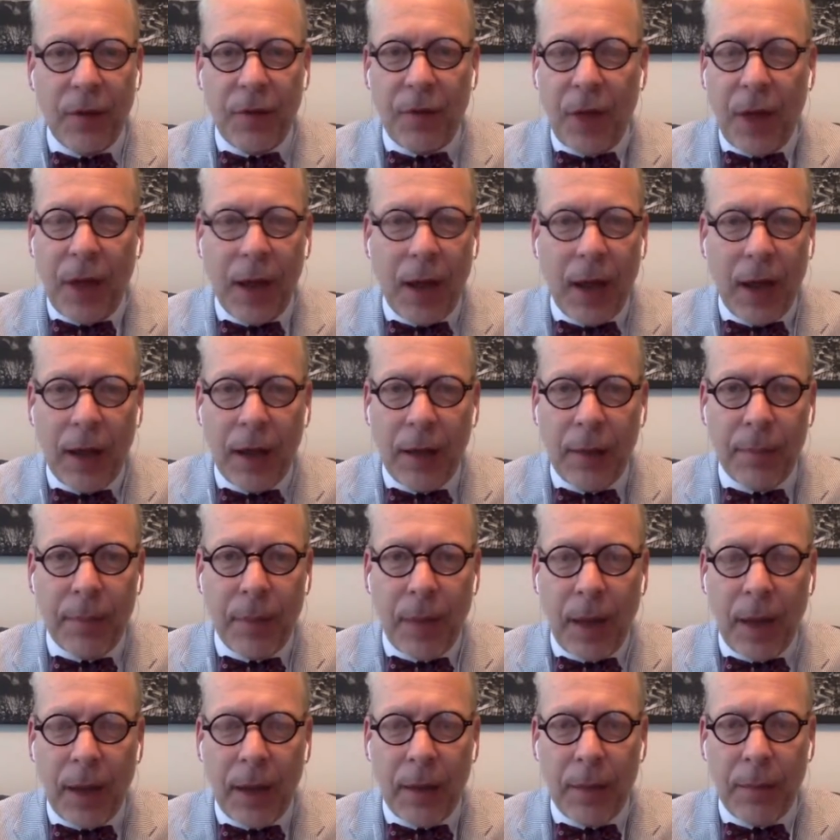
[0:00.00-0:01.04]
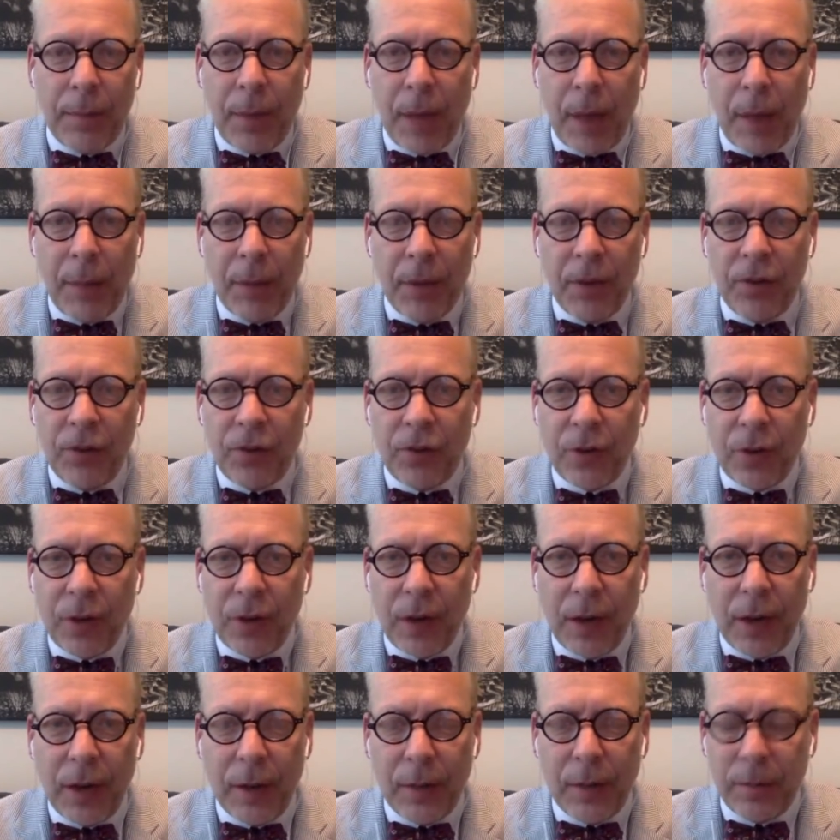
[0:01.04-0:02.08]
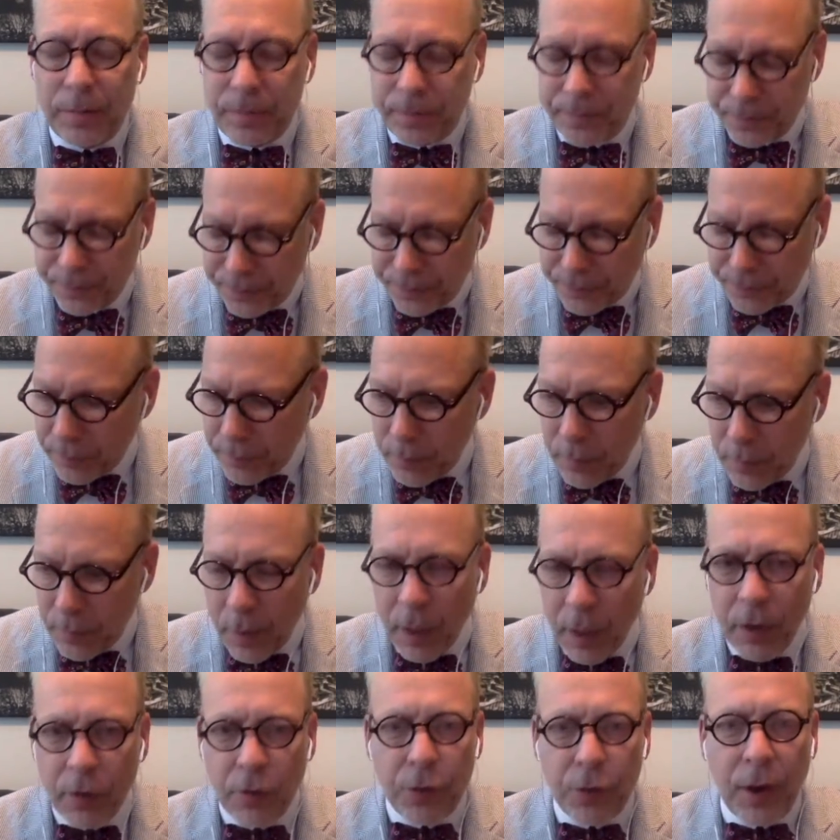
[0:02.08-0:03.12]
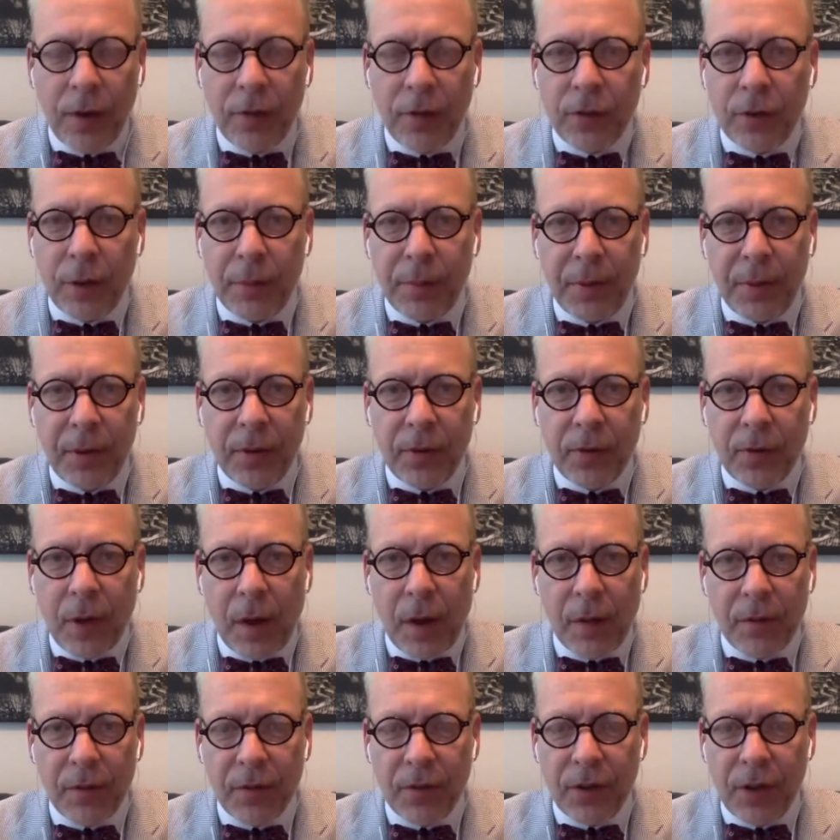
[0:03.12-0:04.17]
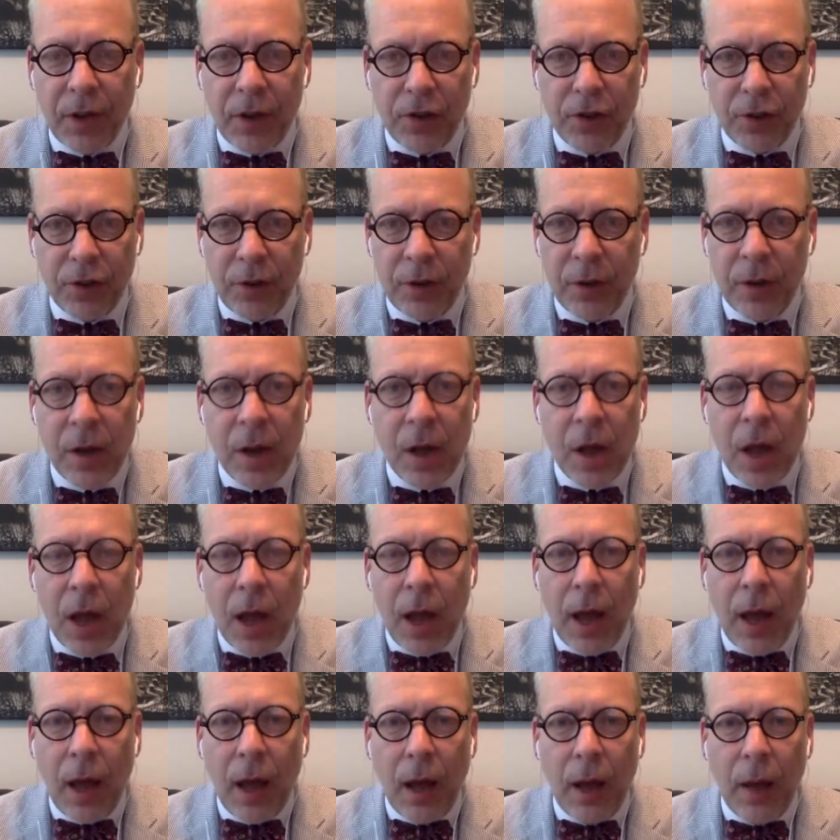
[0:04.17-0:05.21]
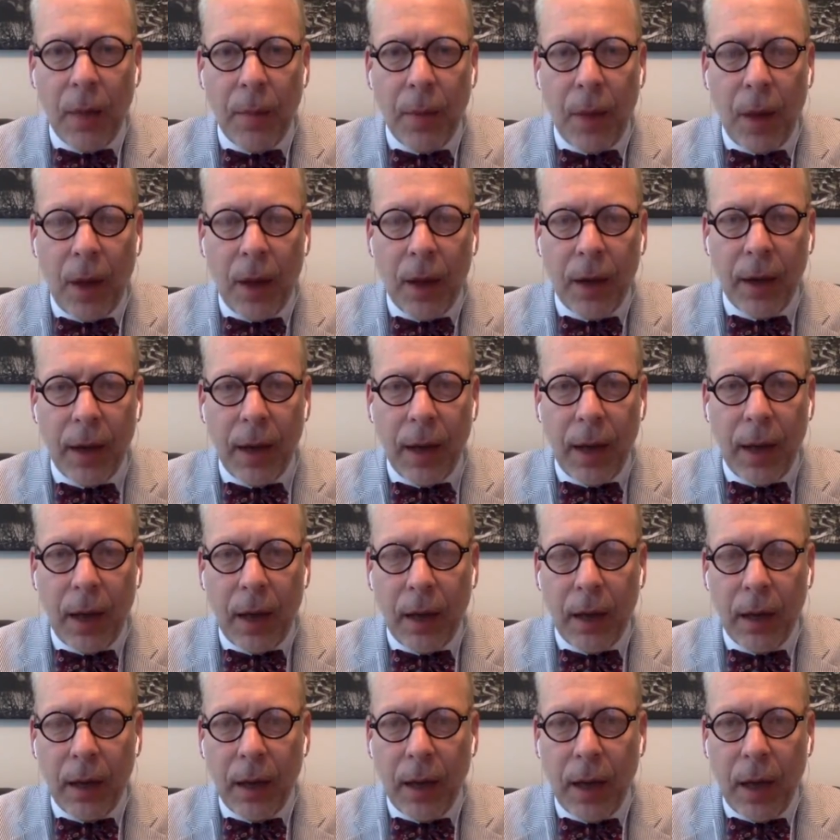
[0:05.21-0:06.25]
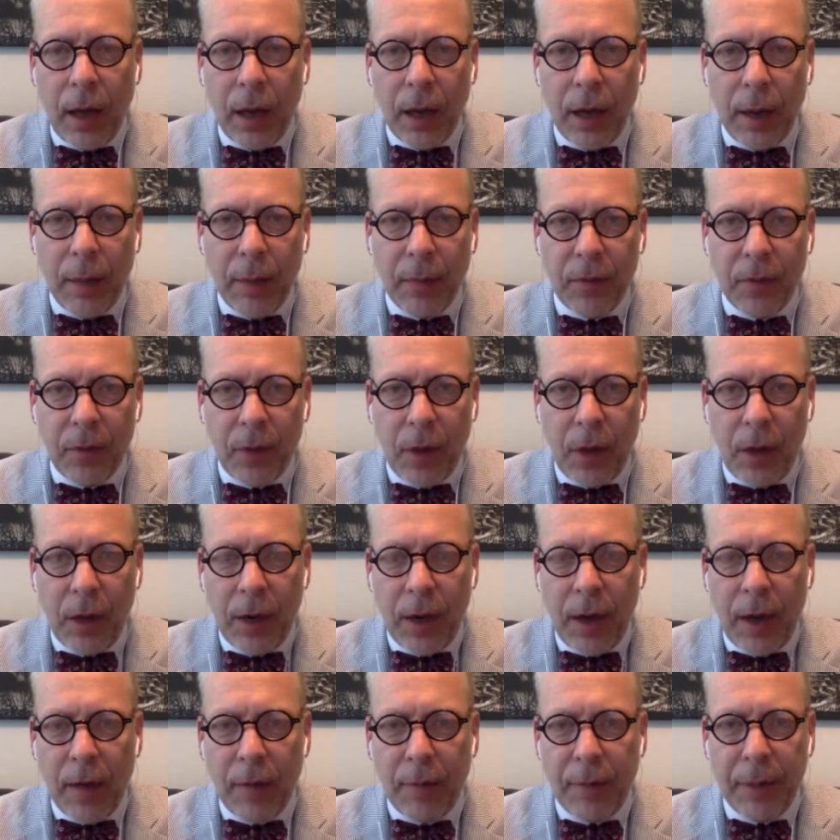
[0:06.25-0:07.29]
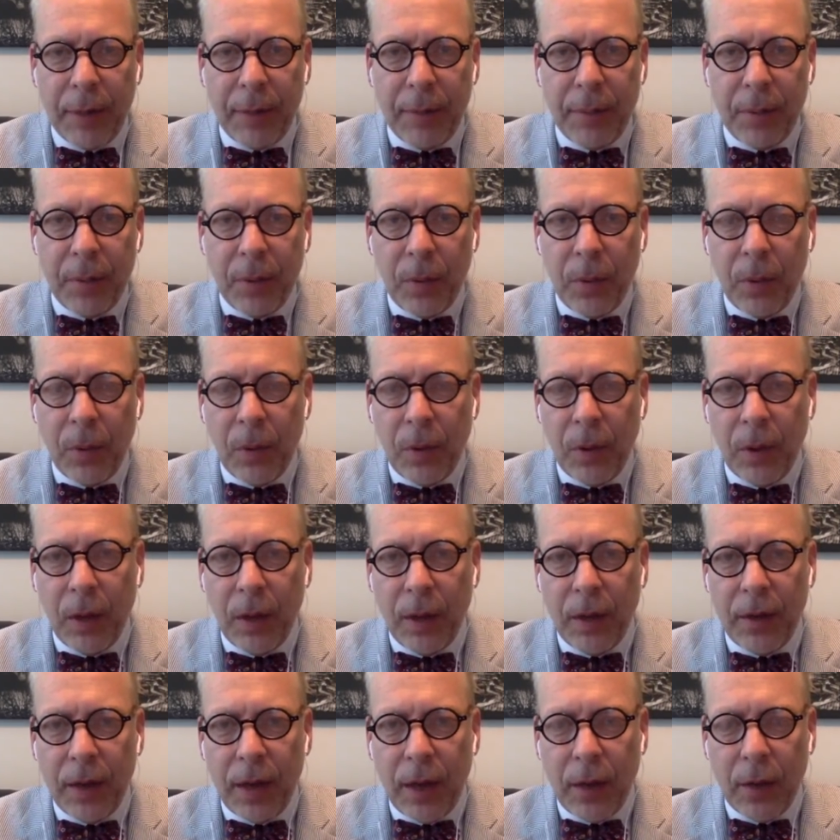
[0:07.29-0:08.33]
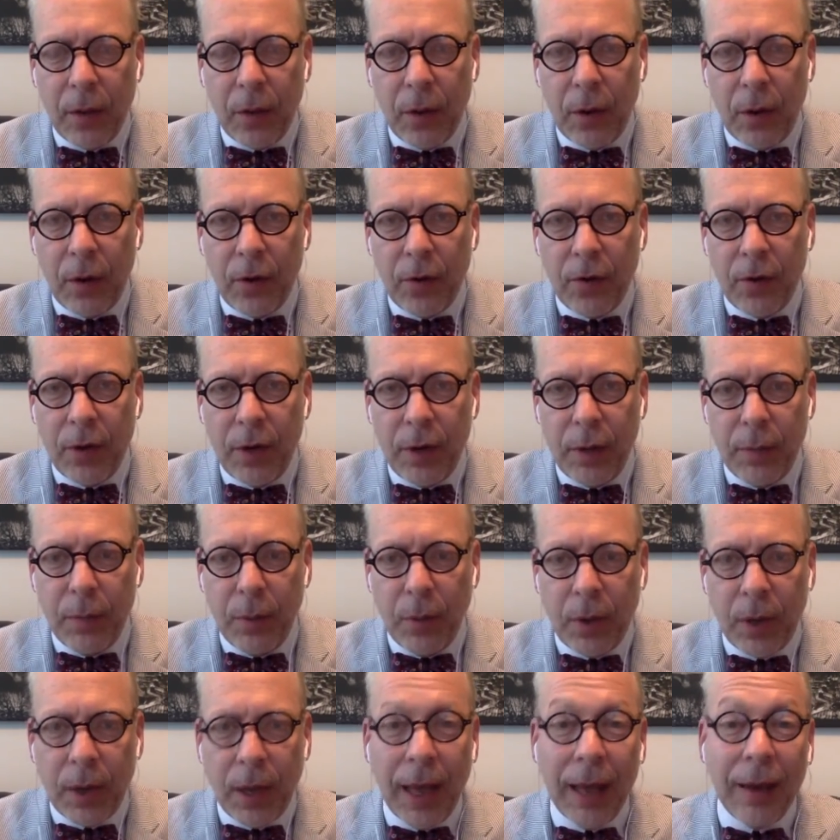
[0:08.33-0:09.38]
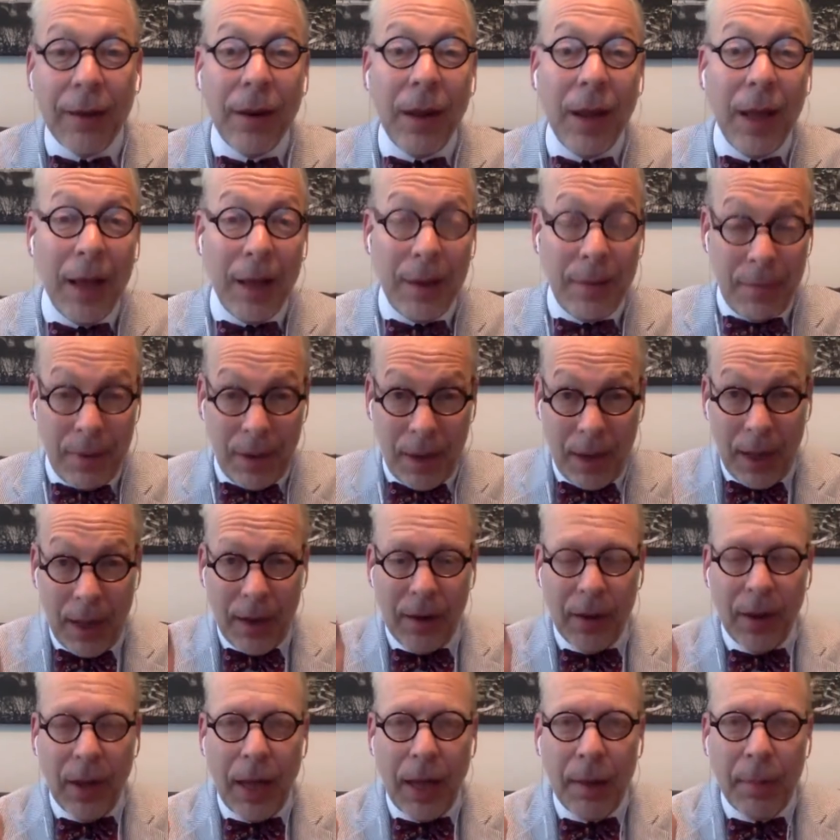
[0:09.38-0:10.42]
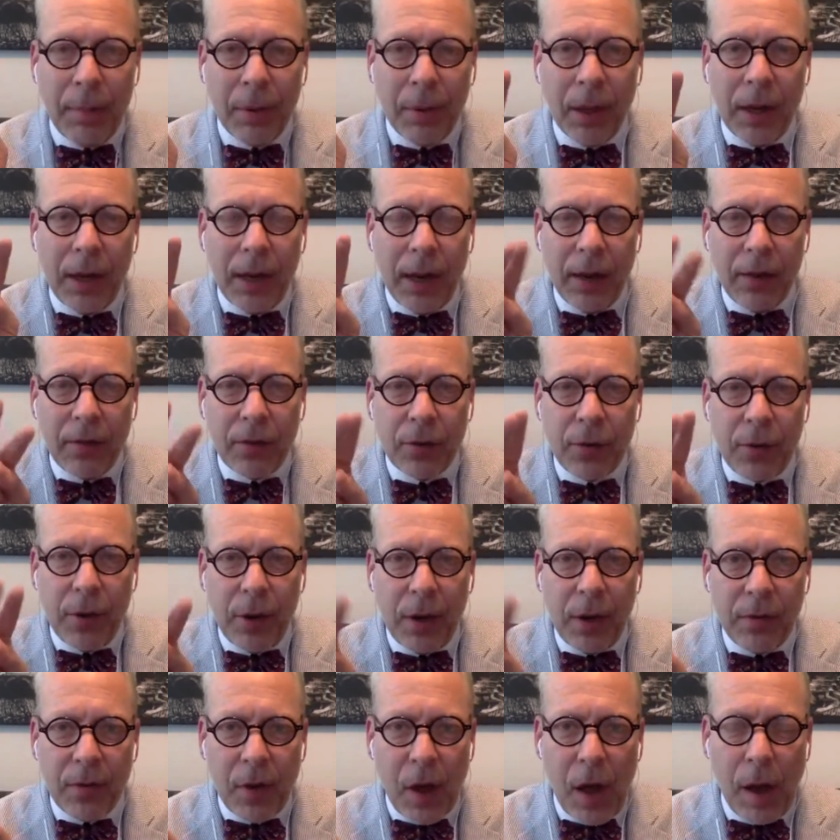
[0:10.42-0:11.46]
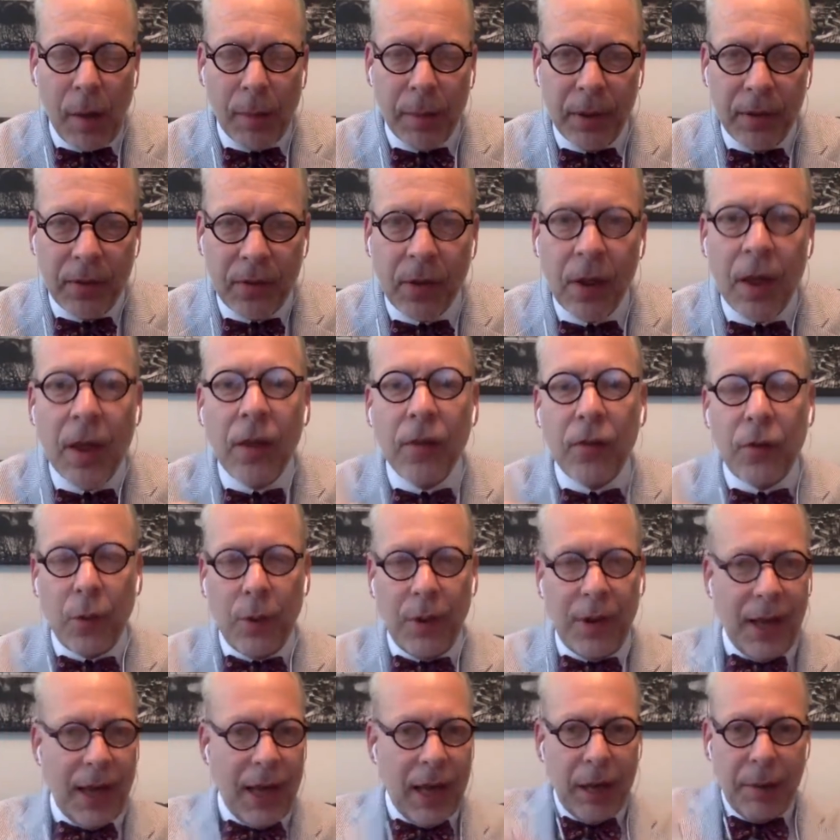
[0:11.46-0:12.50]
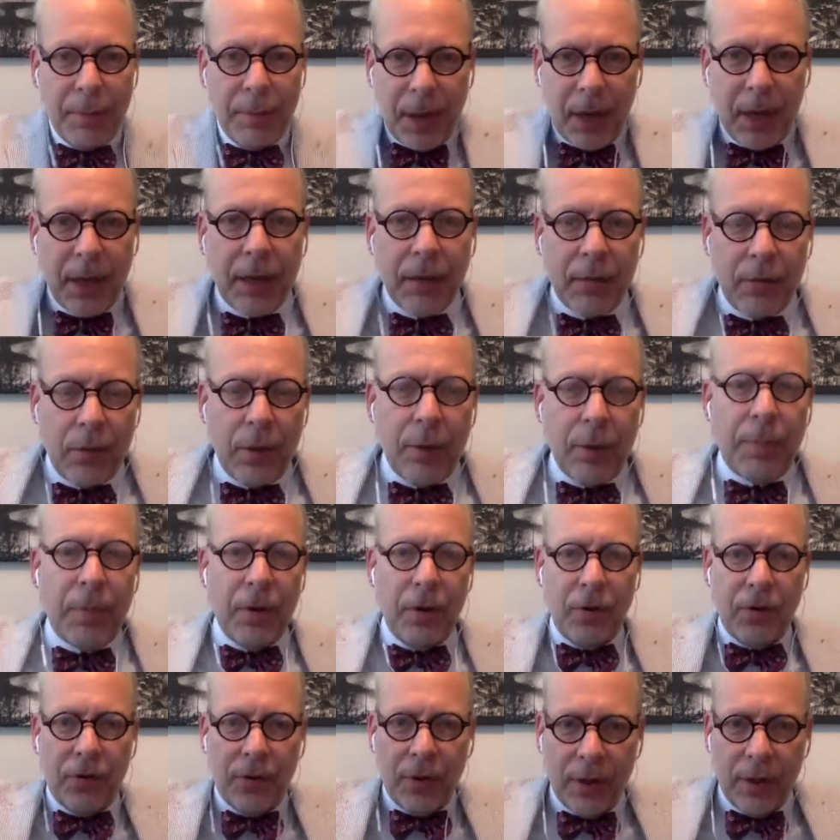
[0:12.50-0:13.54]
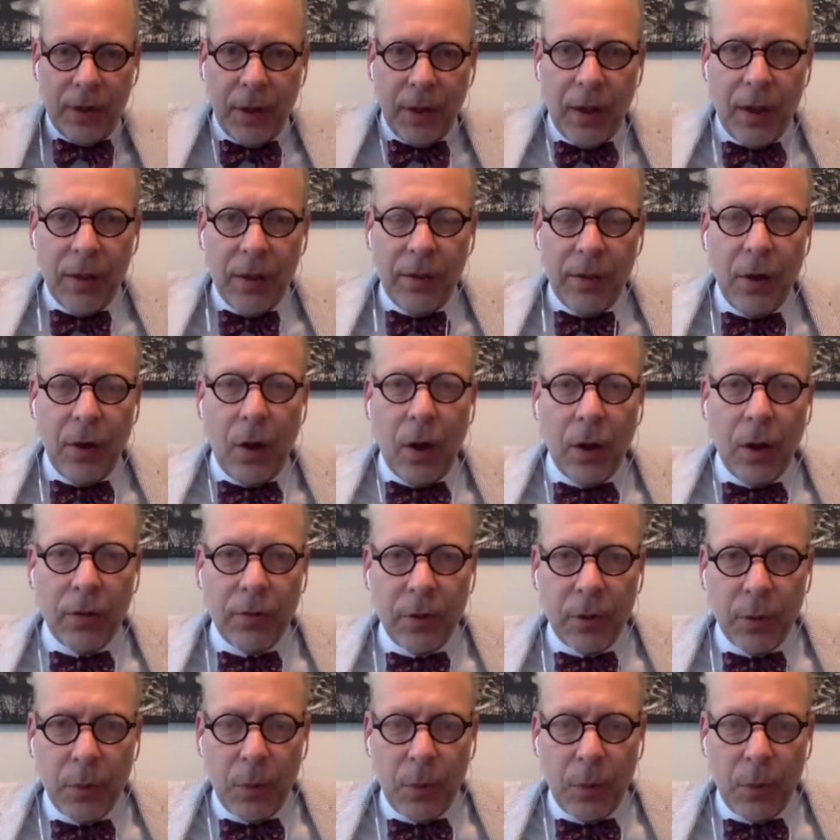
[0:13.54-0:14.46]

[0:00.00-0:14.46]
I could publish a transcript of this conversation on Amazon and have people download it as an ebook and label it as Creative Commons so that anybody can reproduce it all over the